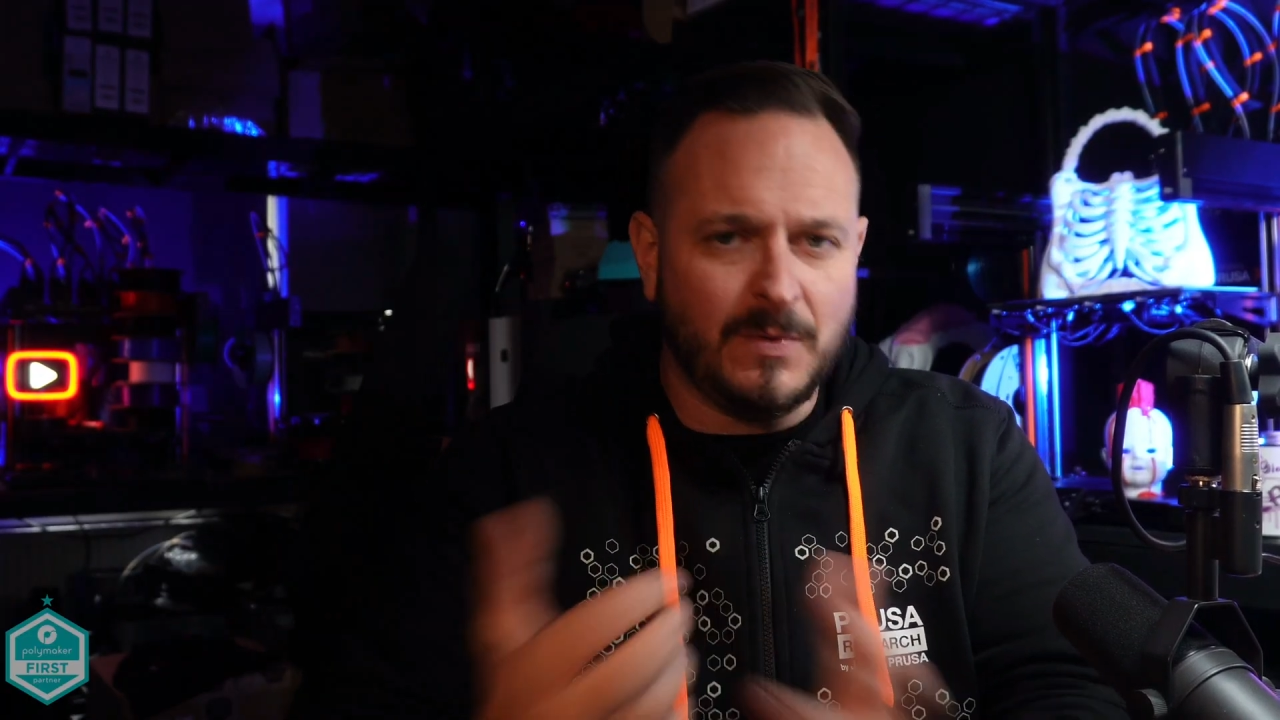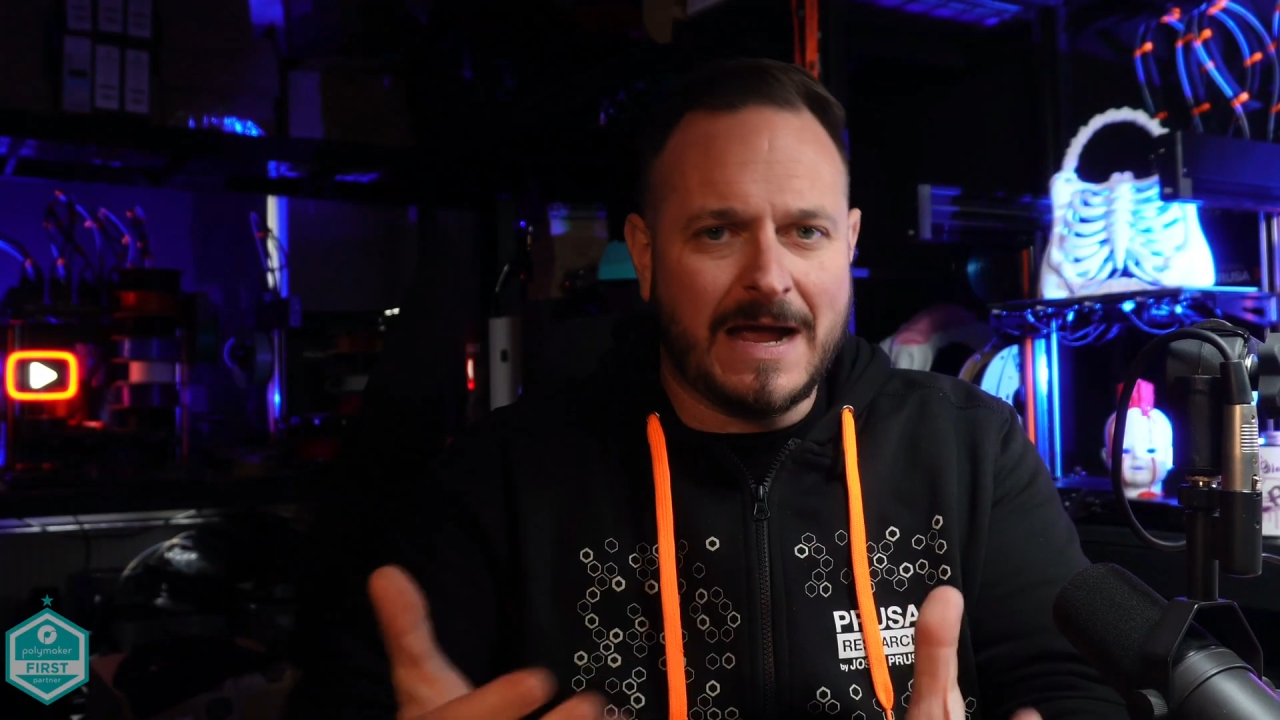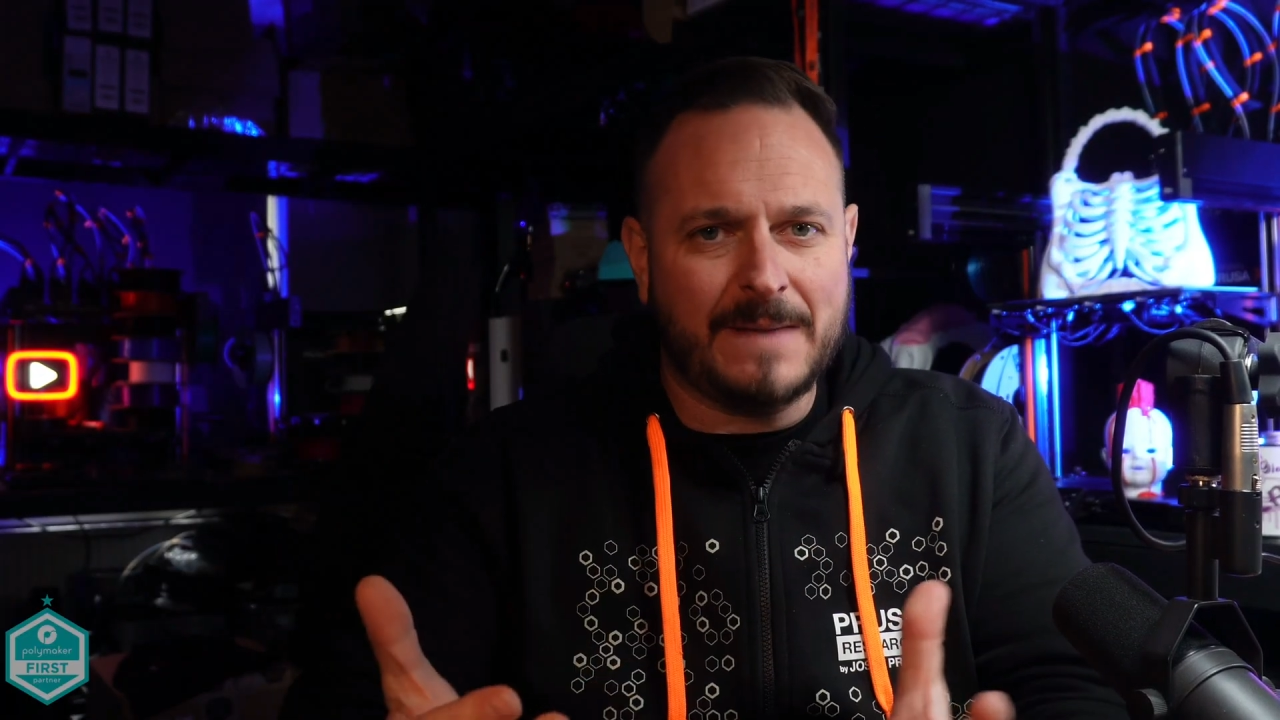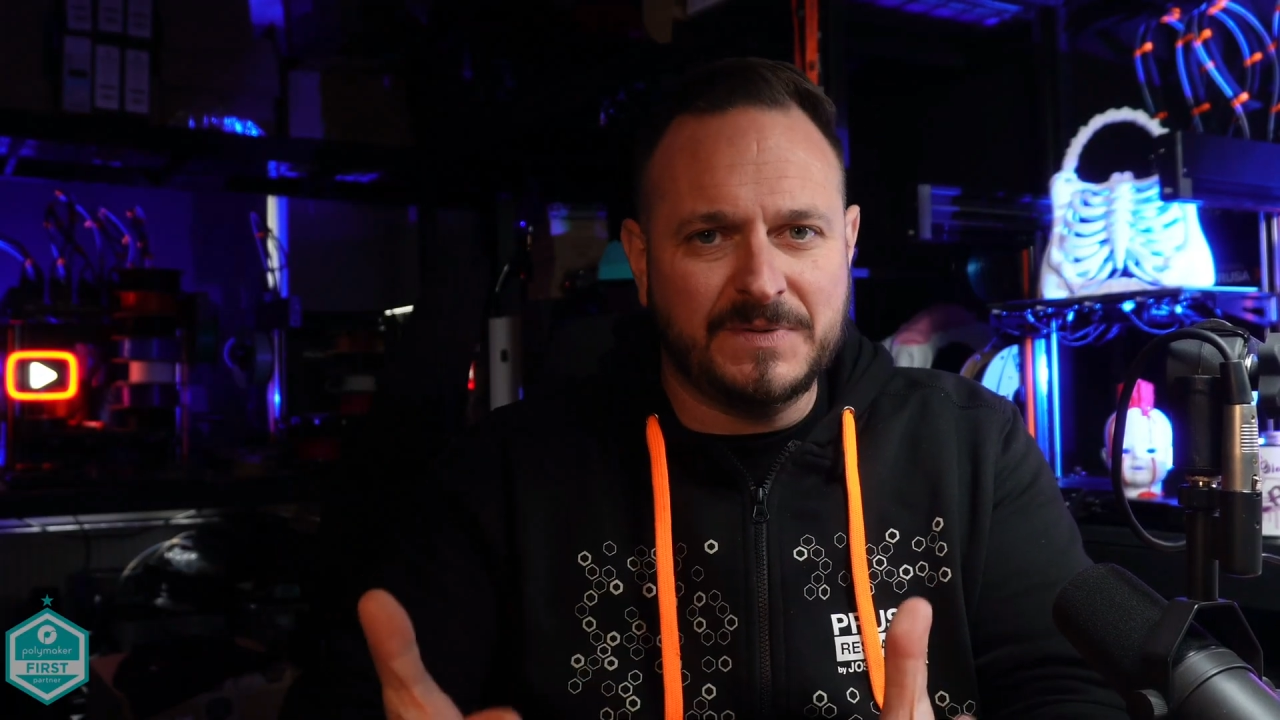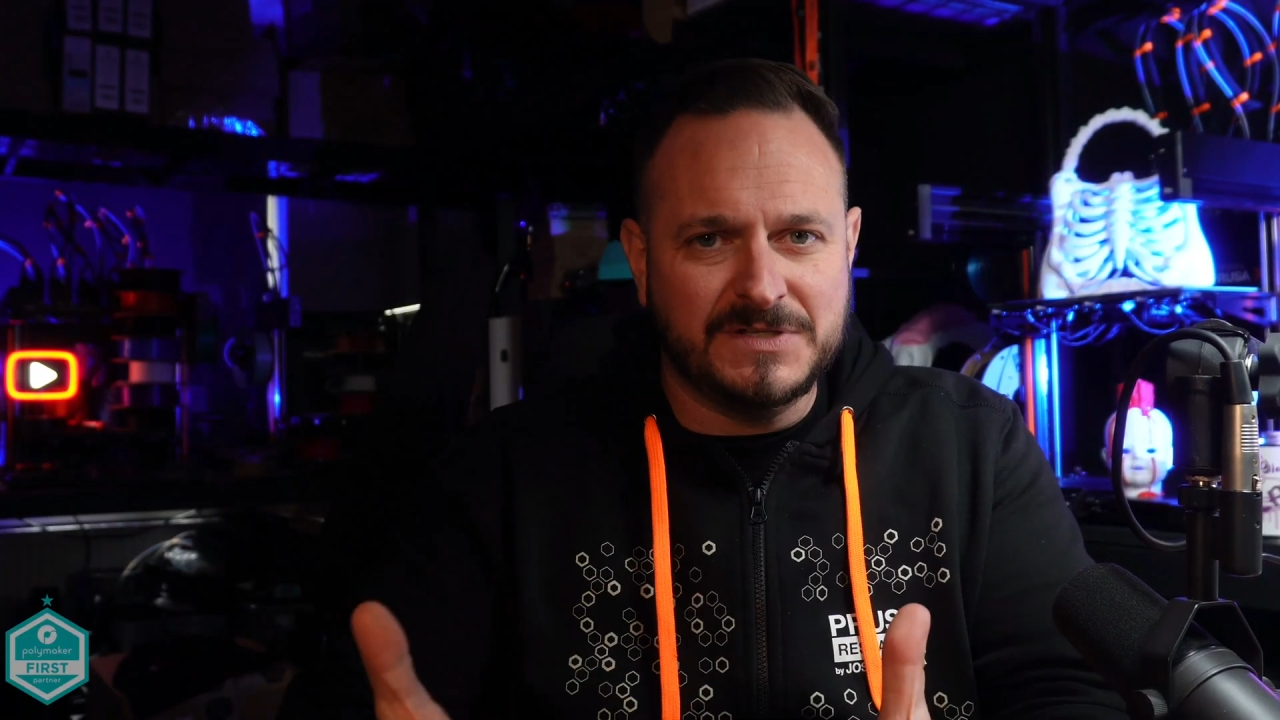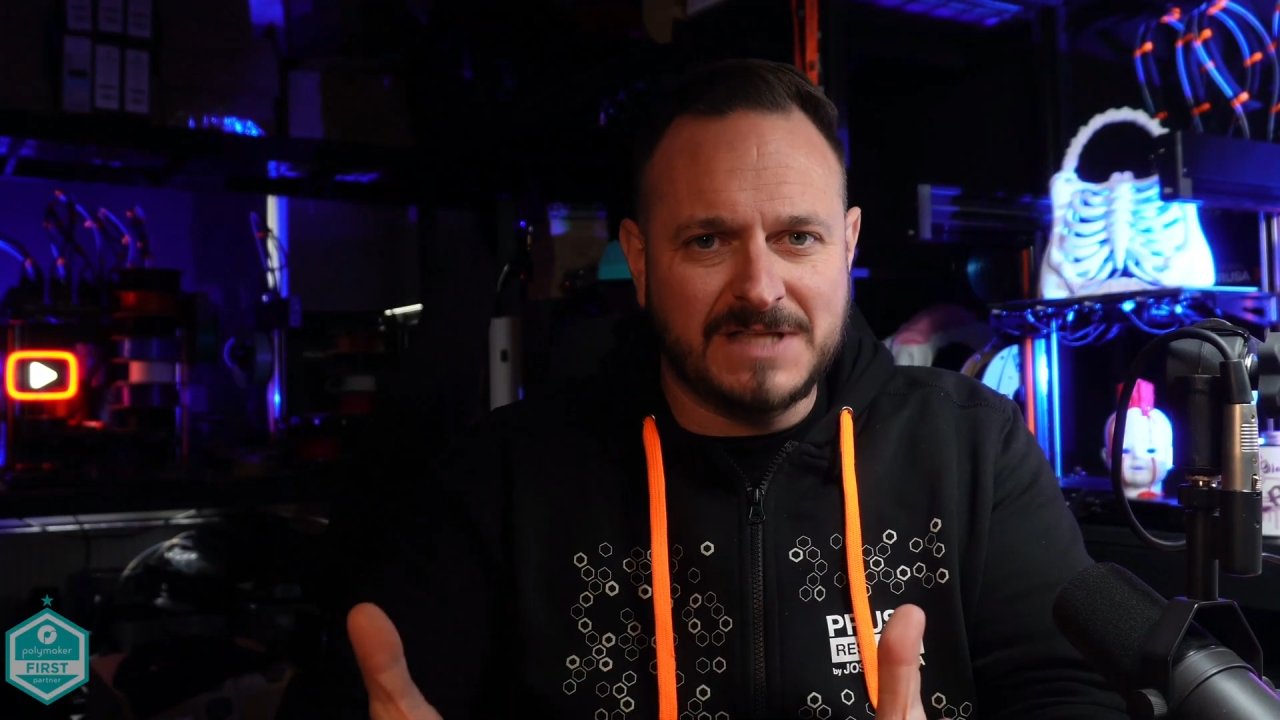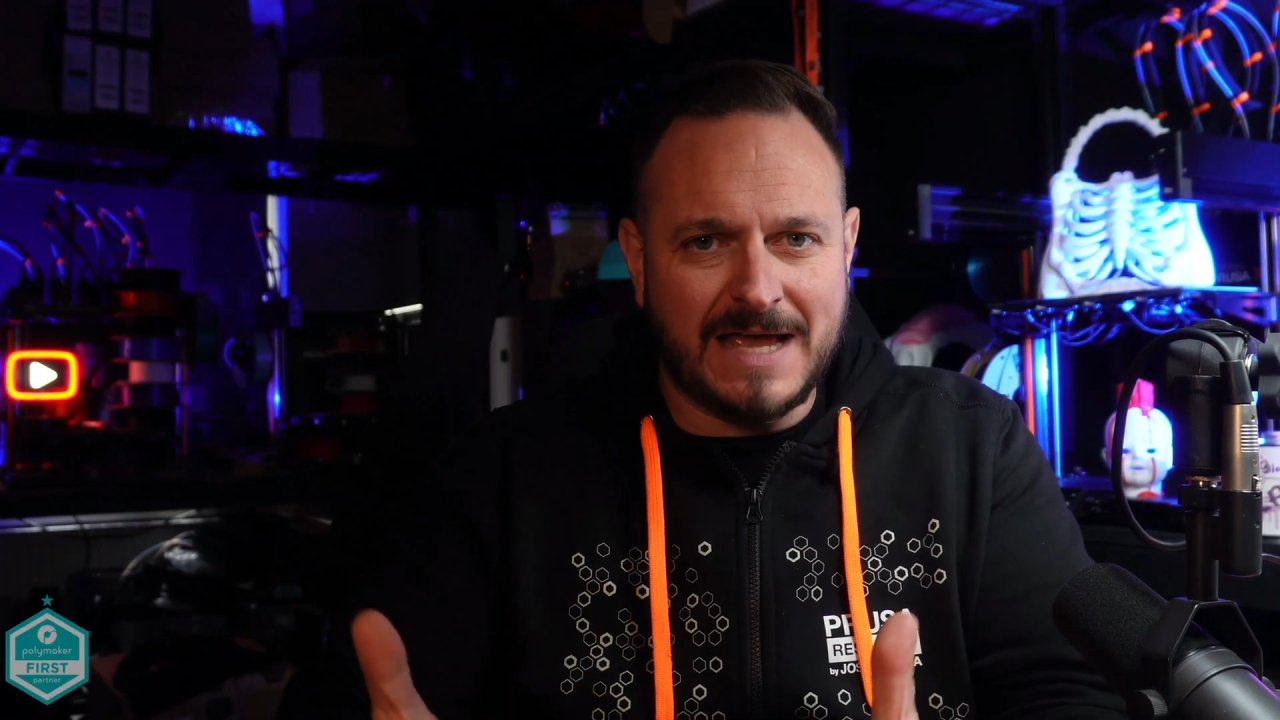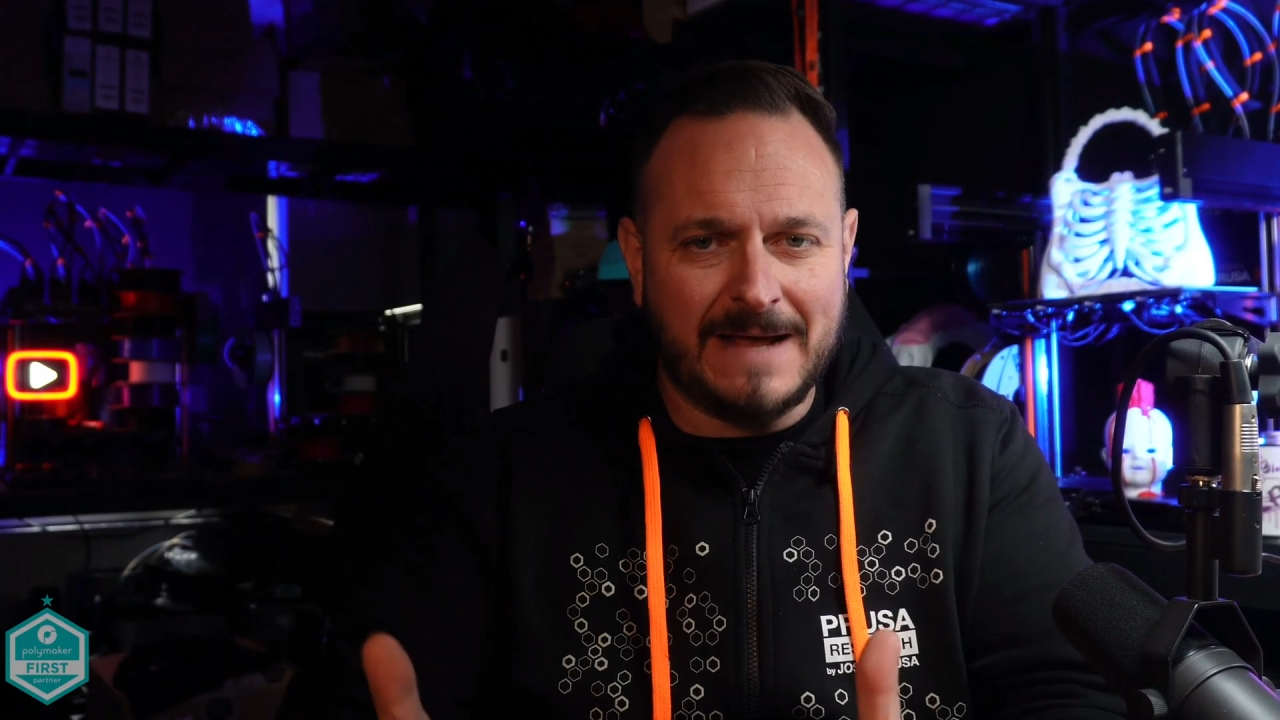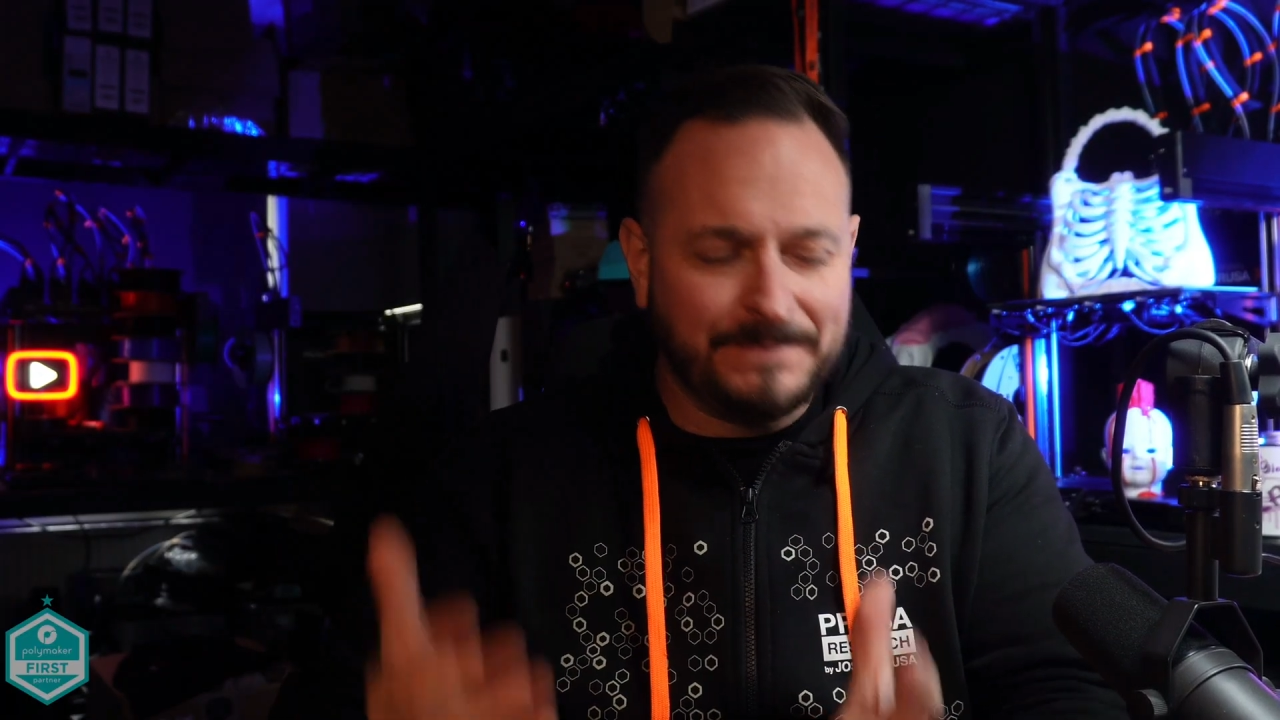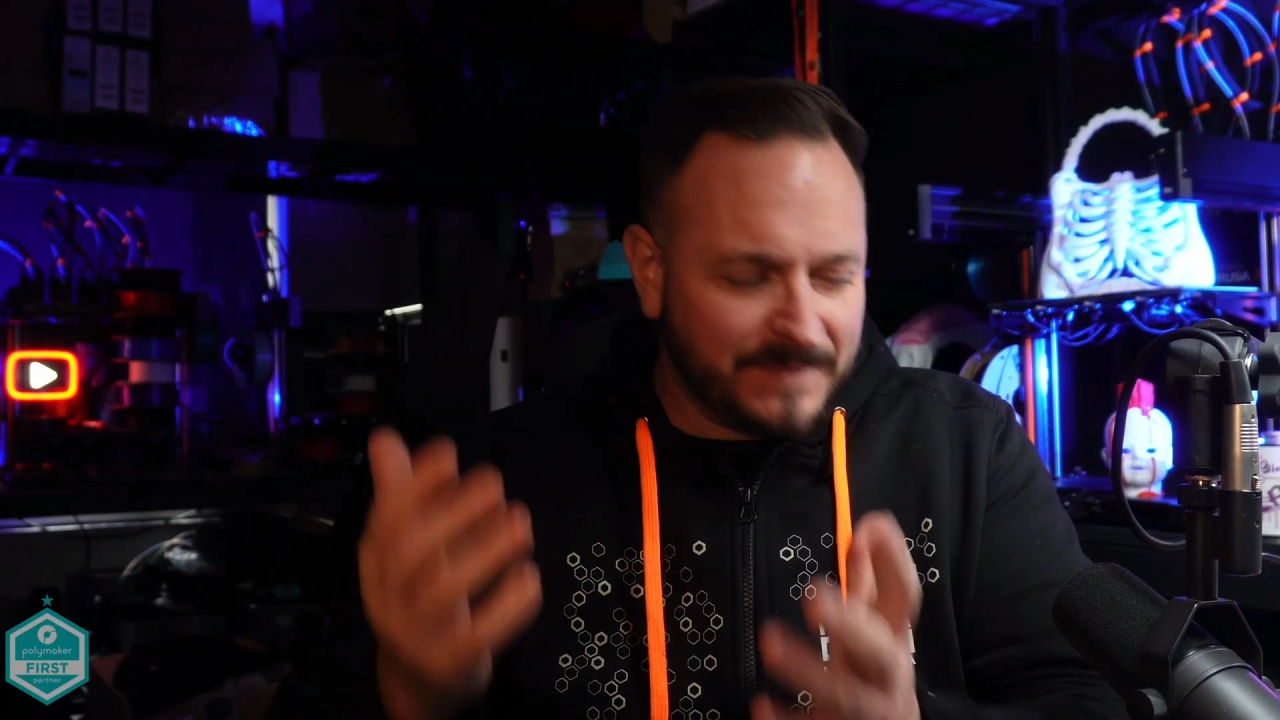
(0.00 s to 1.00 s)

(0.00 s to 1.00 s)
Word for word: happens there.